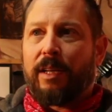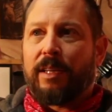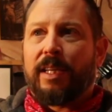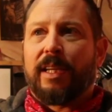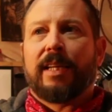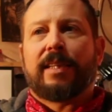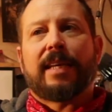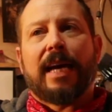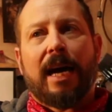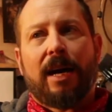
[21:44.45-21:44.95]
and then
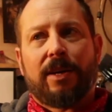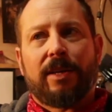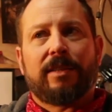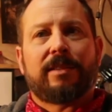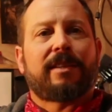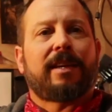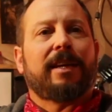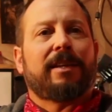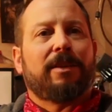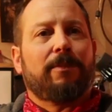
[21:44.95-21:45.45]
the
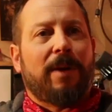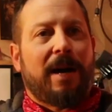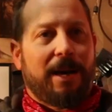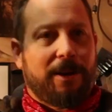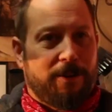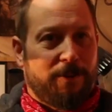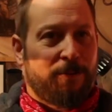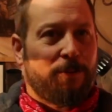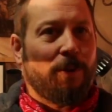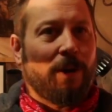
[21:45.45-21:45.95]
Italians kicked them
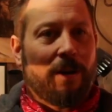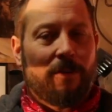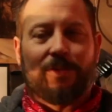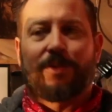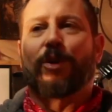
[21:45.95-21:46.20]
out of wherever.